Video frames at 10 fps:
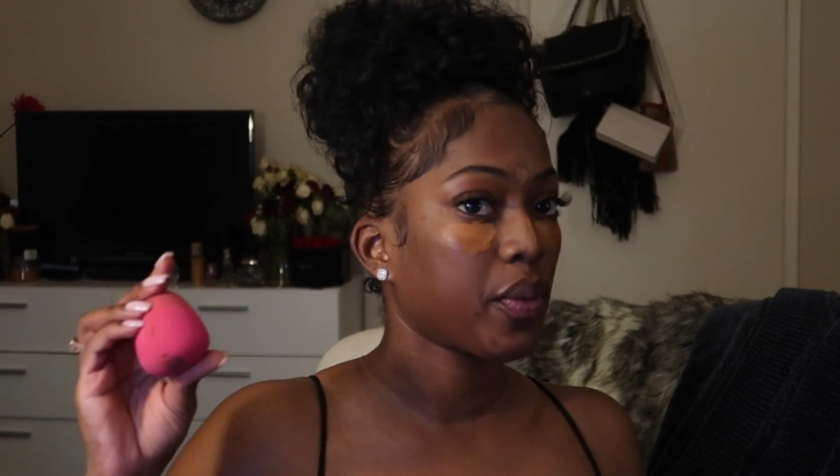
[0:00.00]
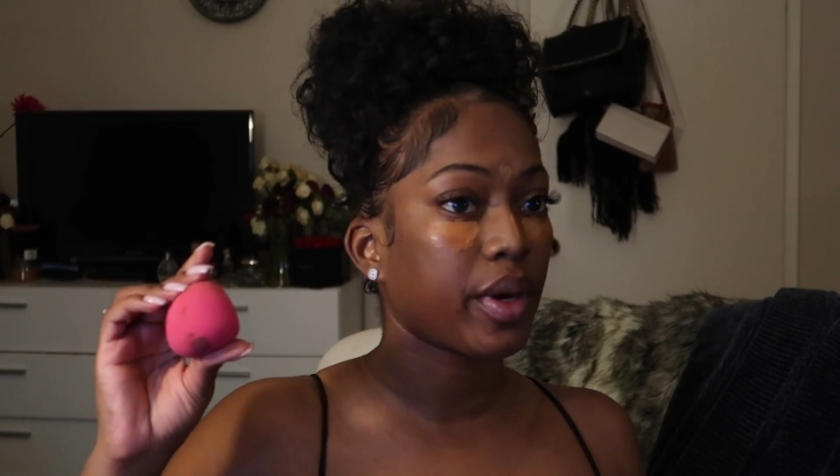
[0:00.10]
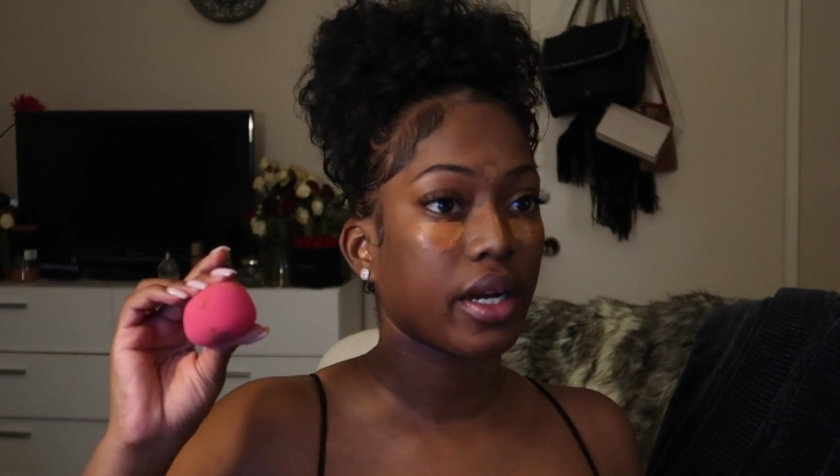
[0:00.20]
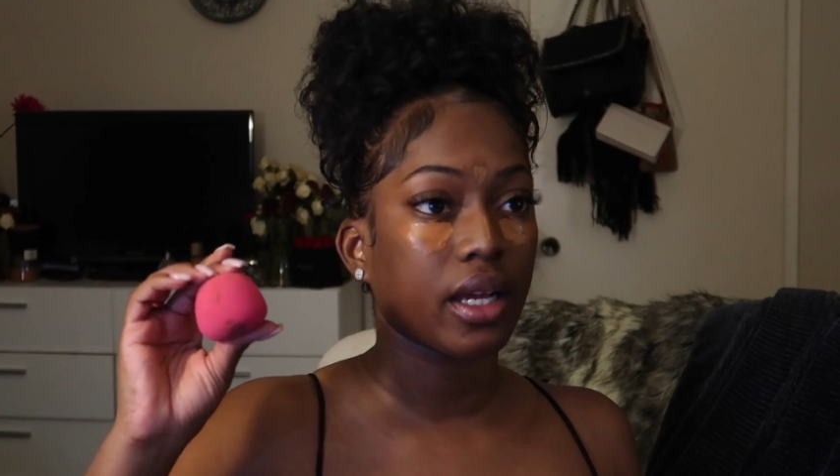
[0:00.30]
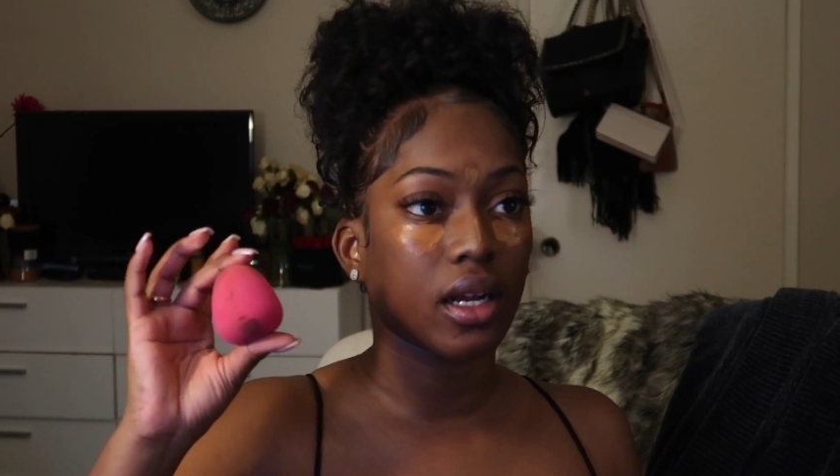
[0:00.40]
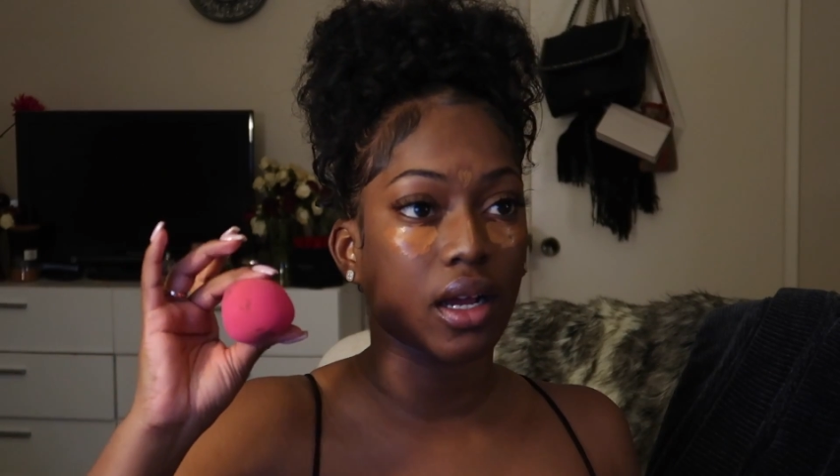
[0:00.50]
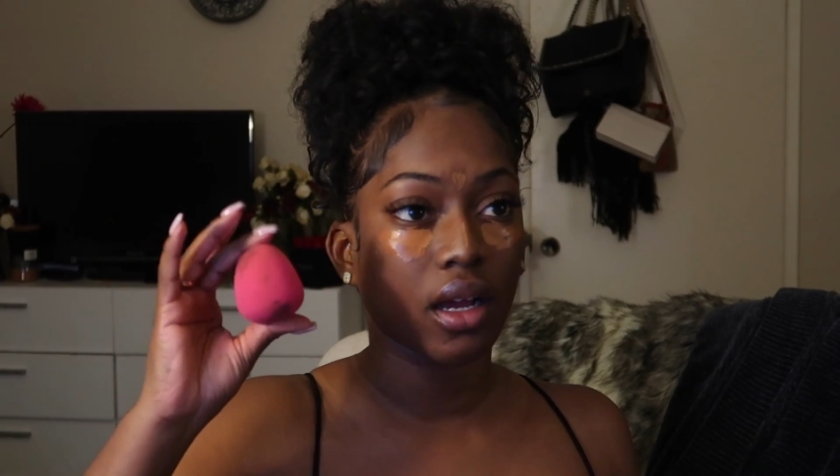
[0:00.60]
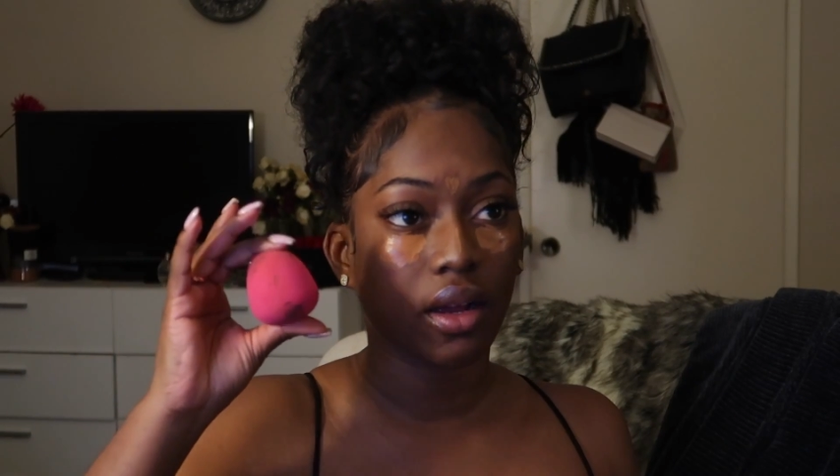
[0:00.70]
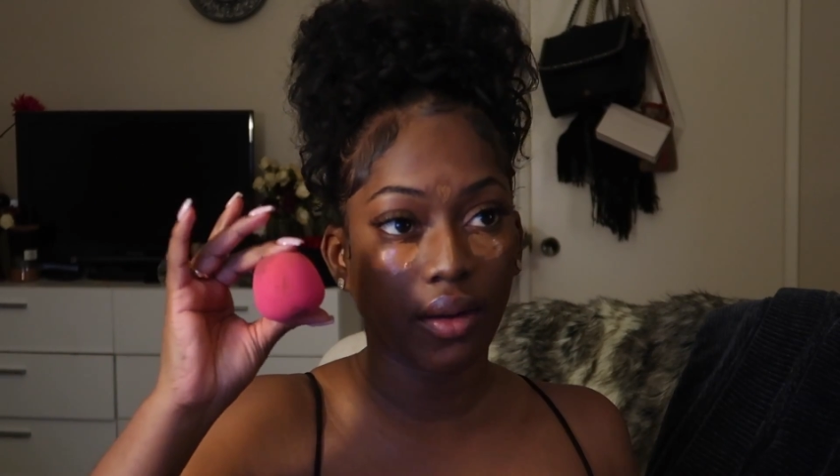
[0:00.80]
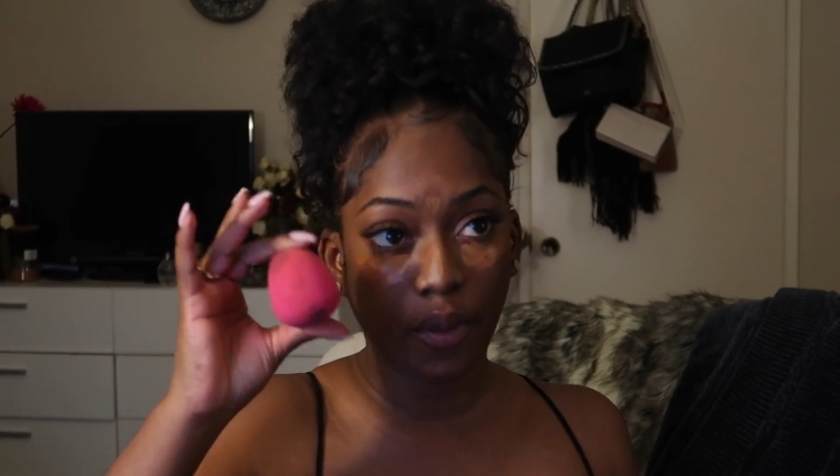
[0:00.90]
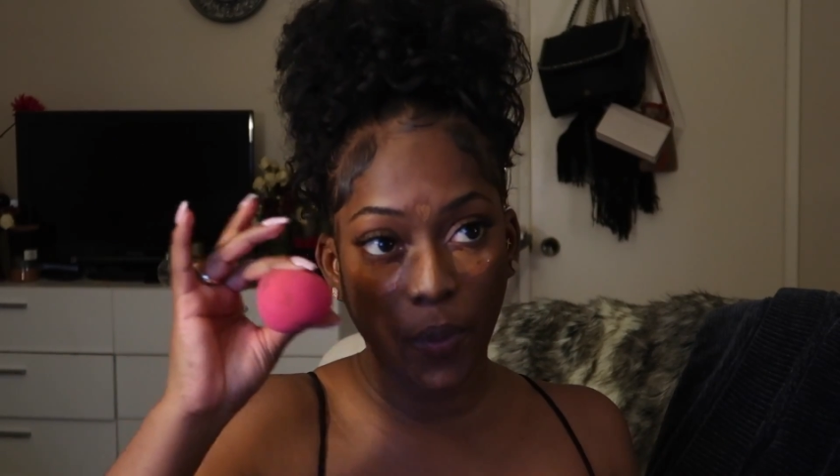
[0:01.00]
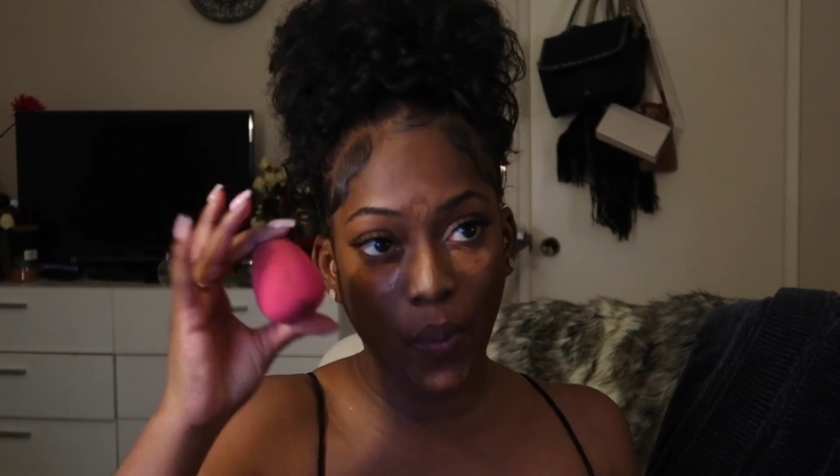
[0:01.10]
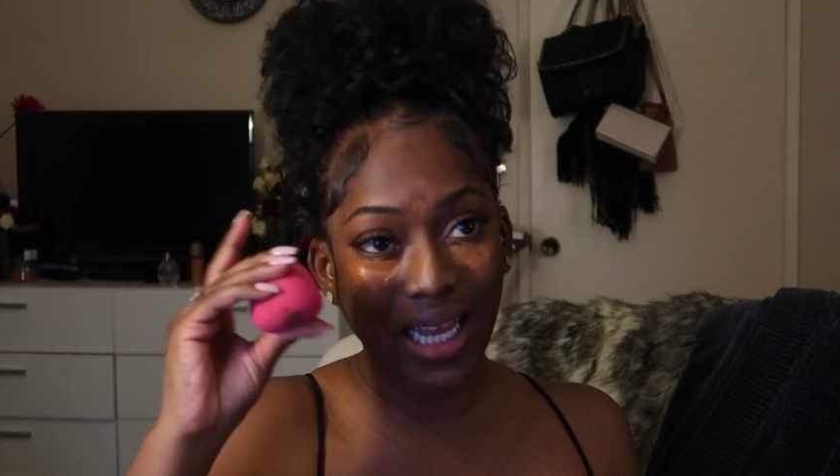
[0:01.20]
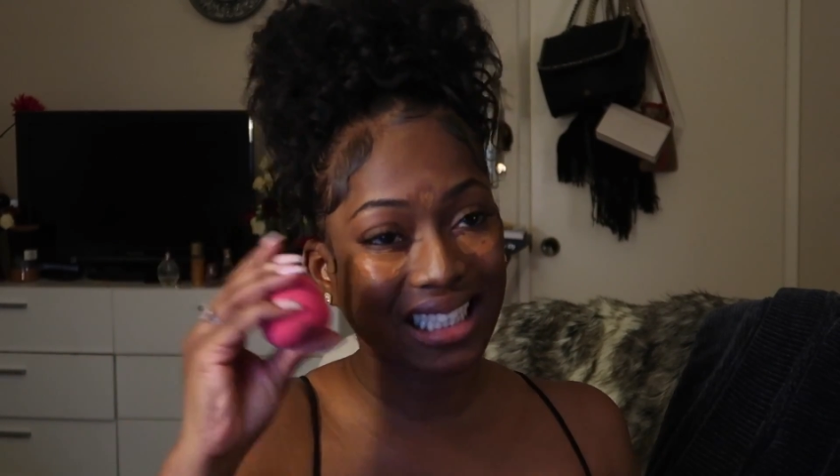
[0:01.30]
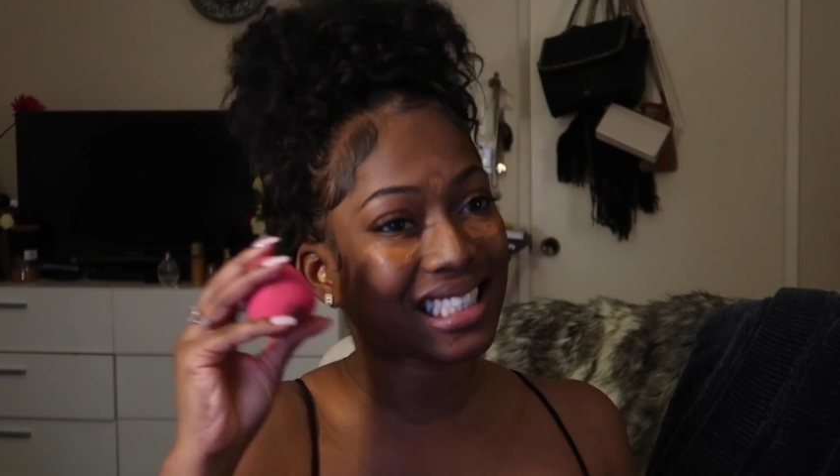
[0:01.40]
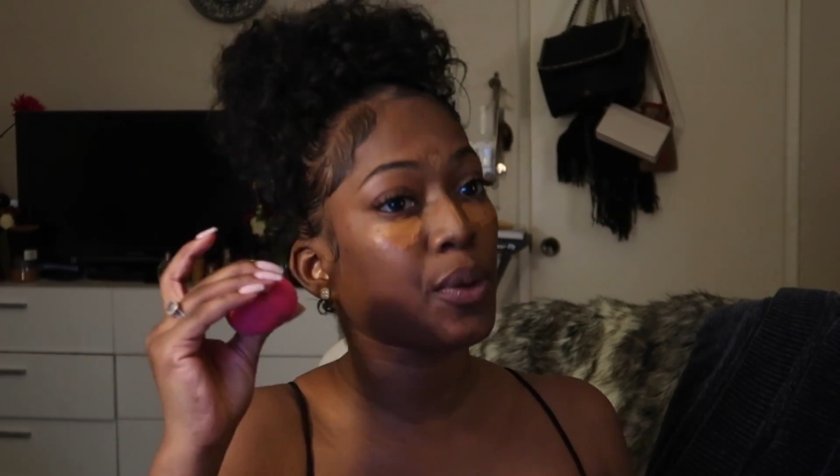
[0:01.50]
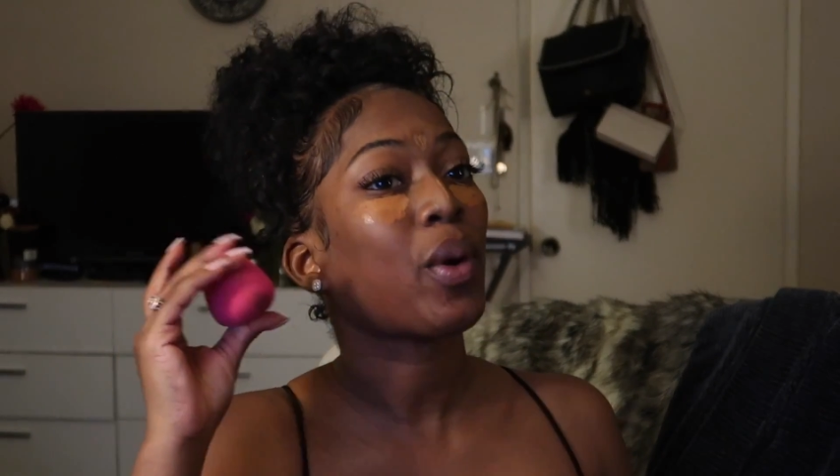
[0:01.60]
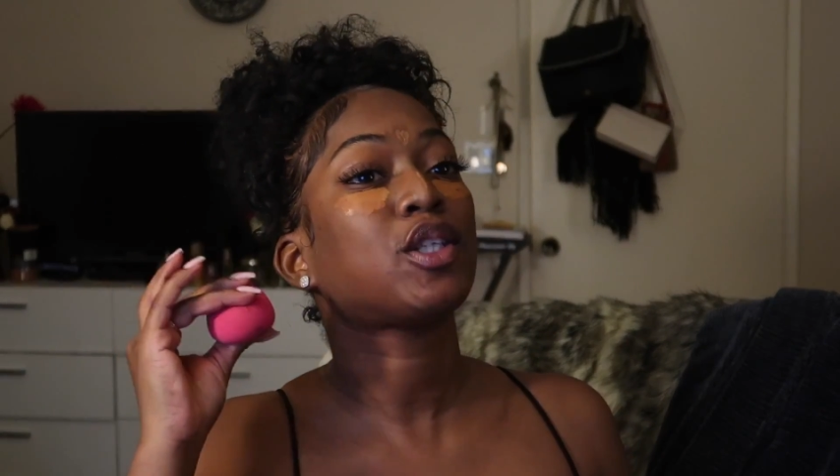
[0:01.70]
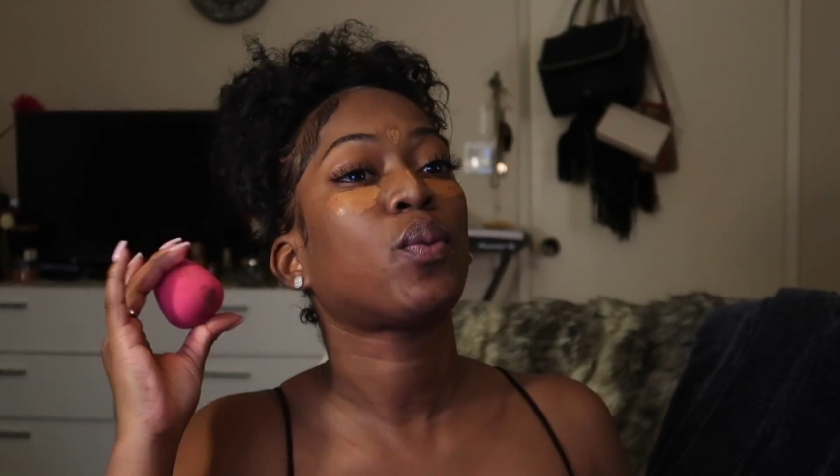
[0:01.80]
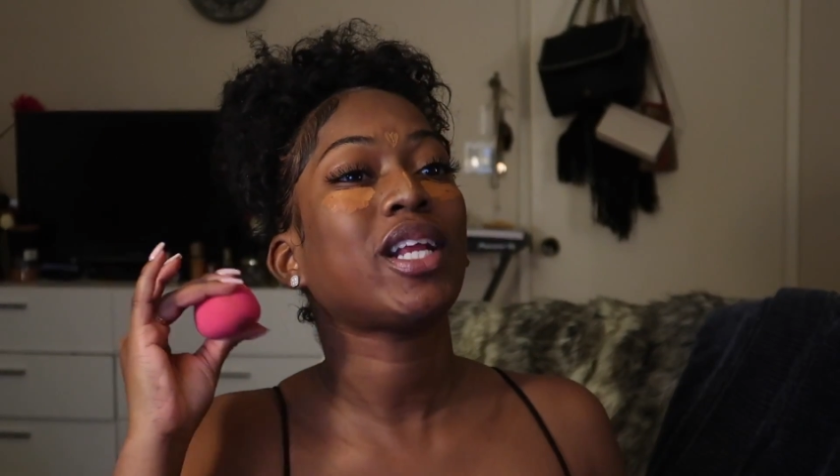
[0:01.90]
we're gonna get a wet,
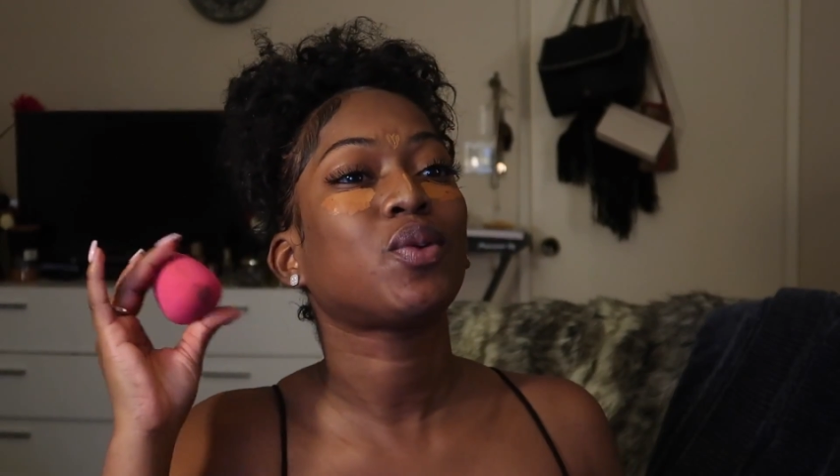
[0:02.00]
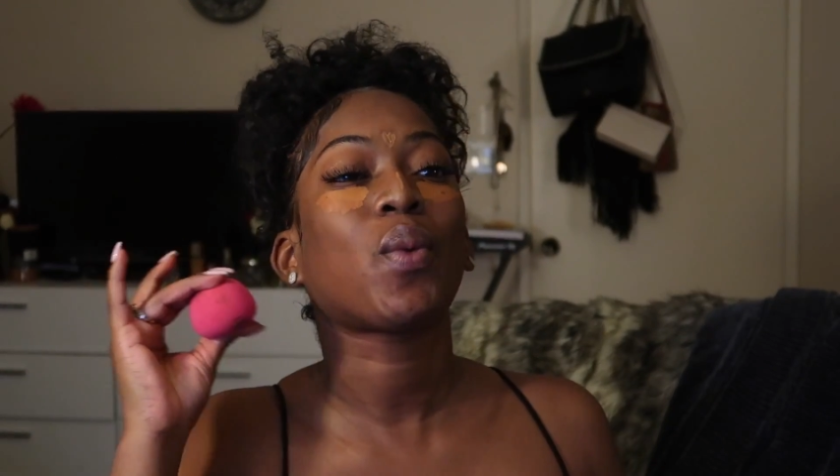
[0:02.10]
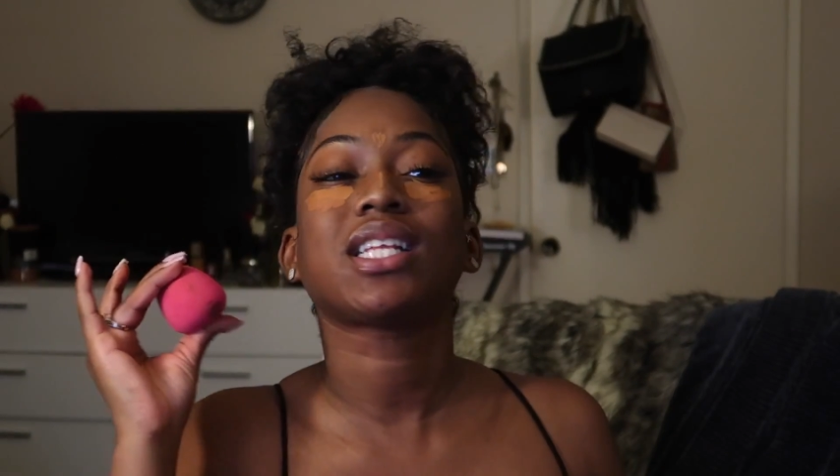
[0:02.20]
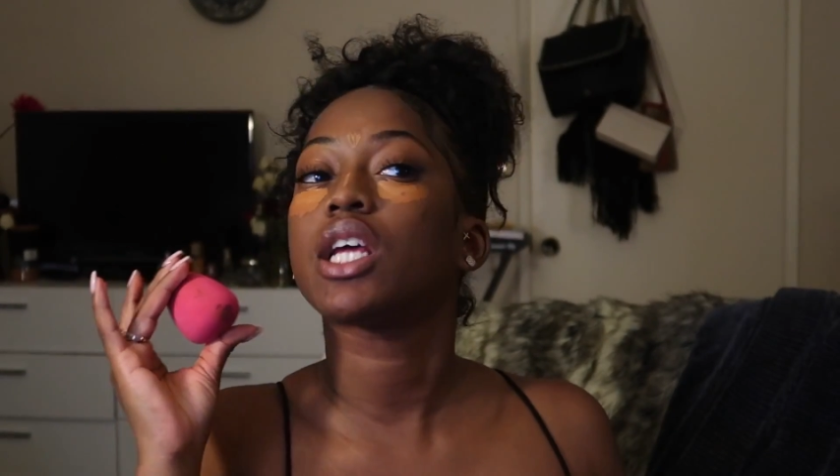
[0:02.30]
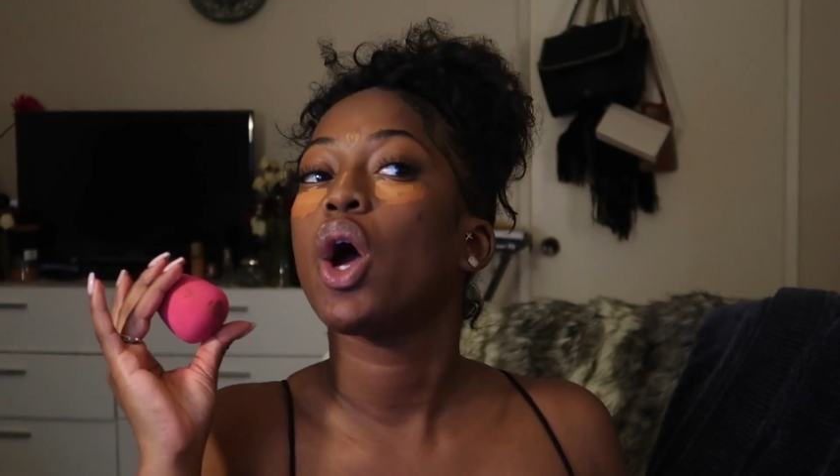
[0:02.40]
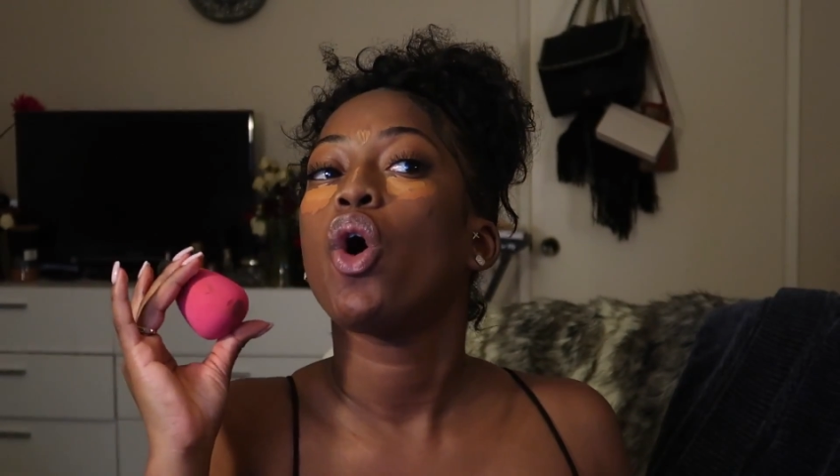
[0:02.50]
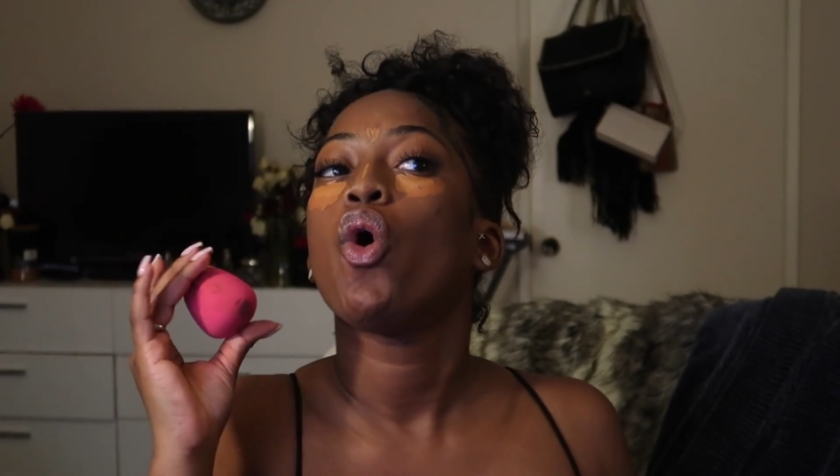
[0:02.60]
wet, wet, wet,